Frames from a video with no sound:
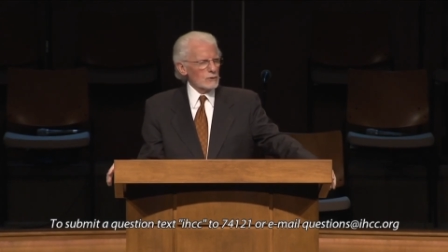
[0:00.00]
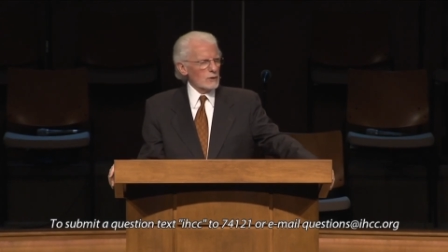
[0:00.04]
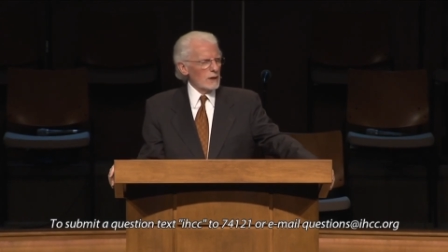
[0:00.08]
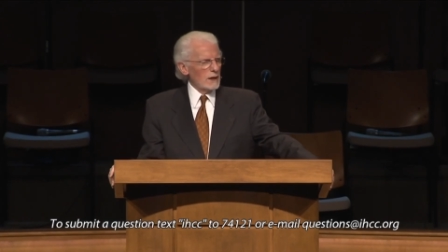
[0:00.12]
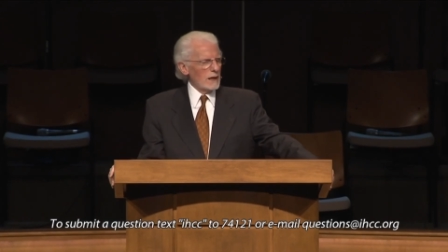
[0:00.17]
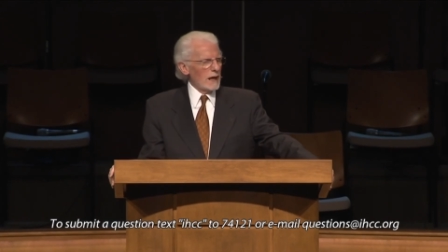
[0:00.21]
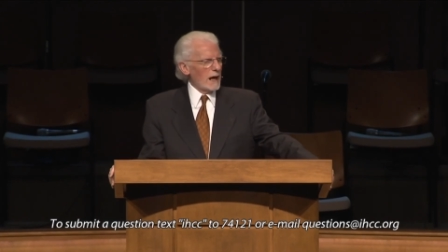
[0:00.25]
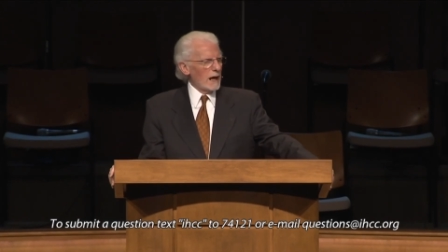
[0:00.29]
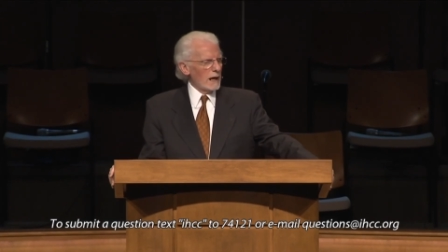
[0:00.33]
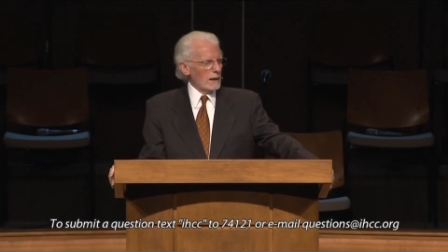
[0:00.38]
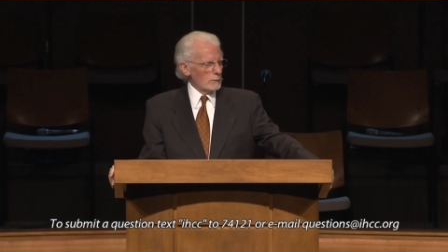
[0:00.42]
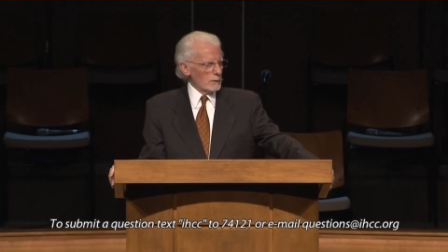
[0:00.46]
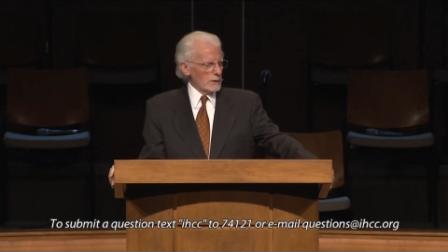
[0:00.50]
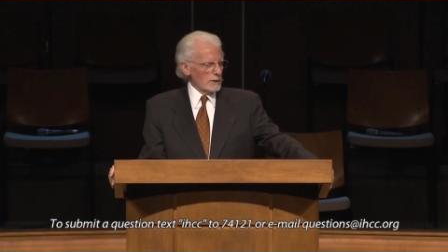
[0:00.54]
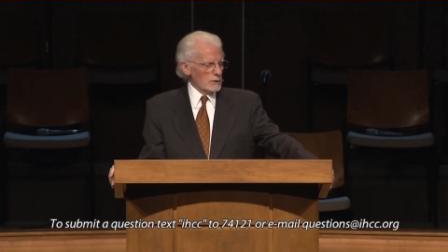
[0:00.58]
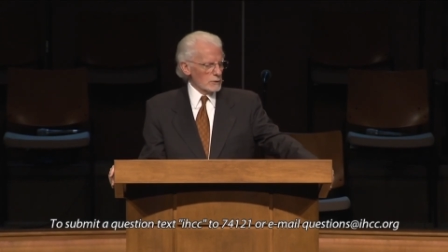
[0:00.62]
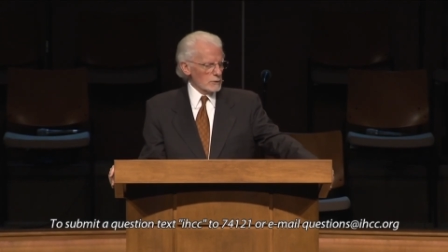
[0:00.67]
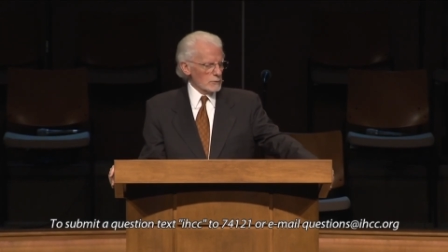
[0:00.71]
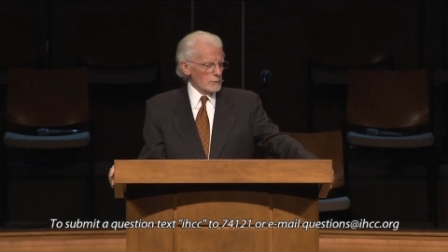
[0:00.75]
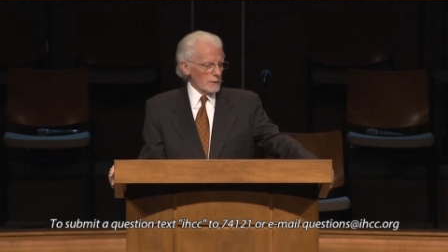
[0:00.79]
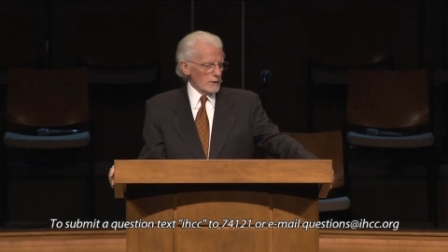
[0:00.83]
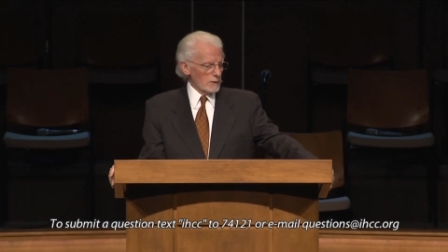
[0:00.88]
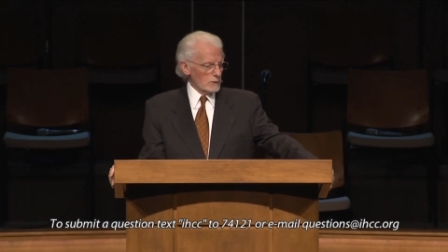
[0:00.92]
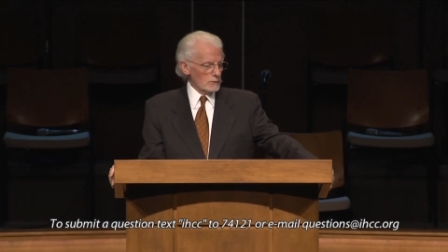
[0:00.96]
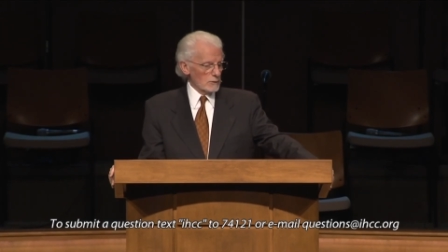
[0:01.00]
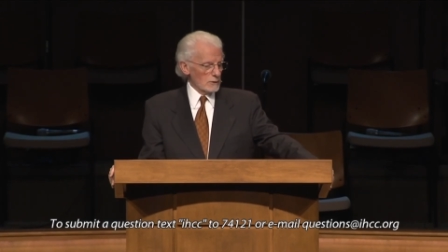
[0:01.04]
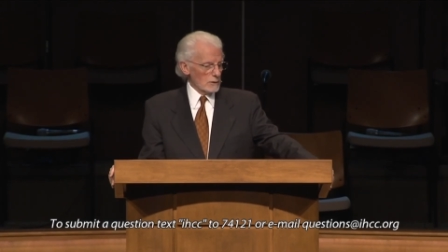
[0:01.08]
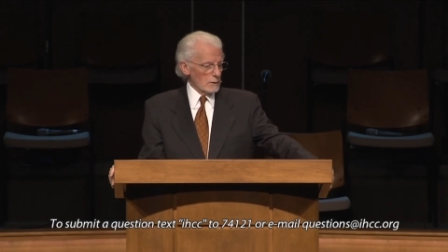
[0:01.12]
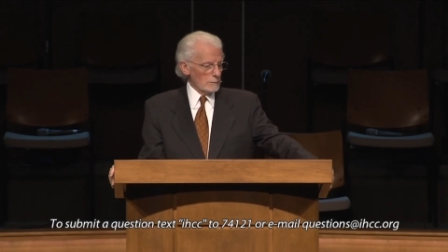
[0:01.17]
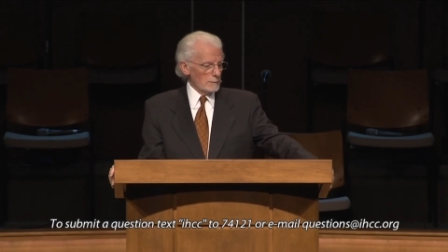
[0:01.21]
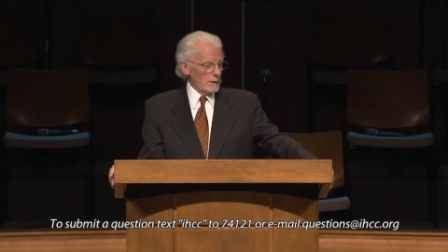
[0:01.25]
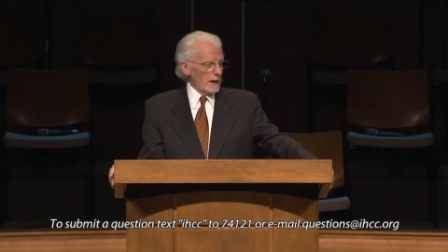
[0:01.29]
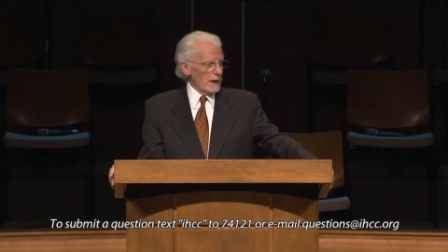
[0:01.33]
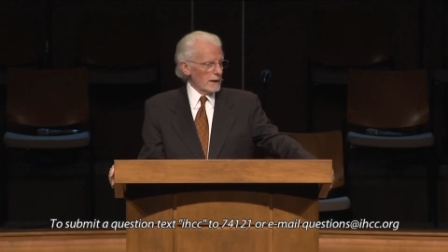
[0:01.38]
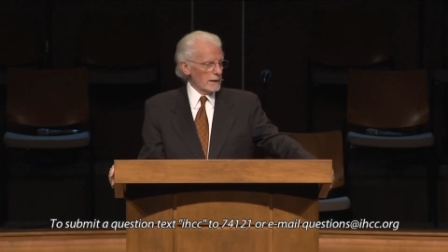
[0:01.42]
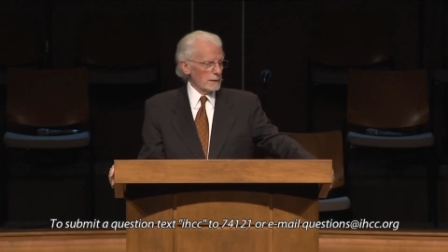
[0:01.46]
see how we dispose of
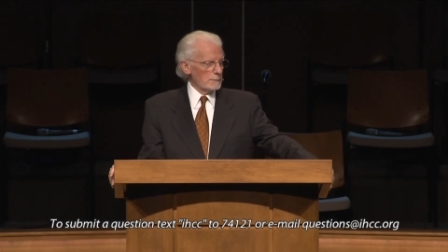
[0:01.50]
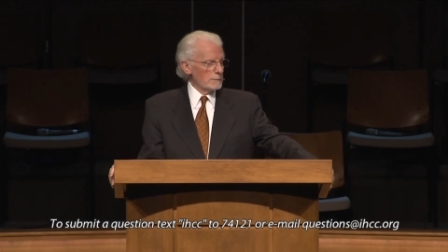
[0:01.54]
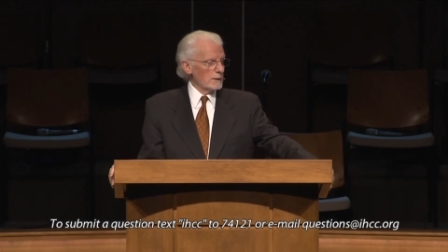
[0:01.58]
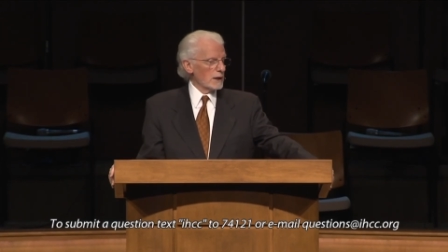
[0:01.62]
the body